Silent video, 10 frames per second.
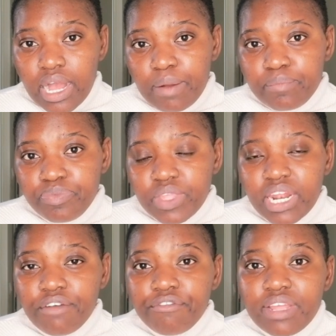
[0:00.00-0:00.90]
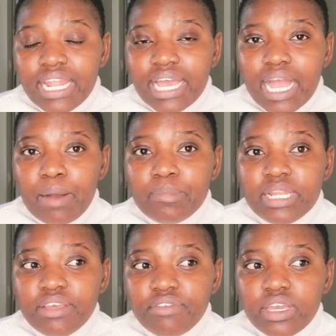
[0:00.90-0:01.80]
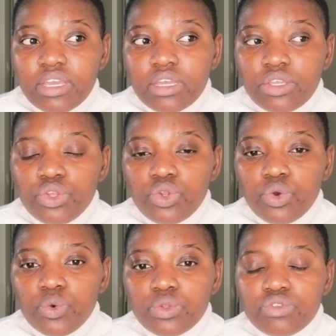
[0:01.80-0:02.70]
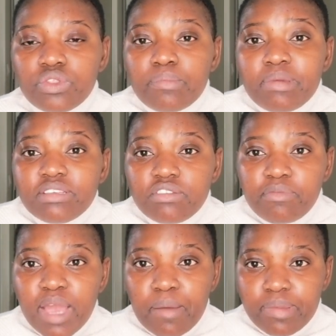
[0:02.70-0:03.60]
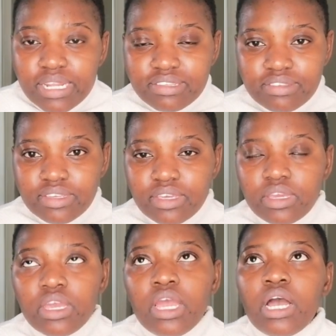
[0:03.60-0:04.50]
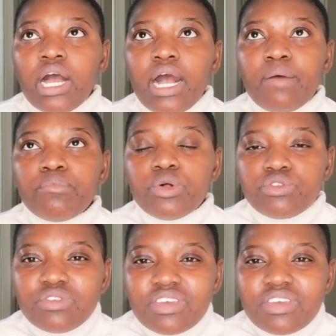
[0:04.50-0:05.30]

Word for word: Um, and I feel like I'm living, you know, to the best of my ability. Um, also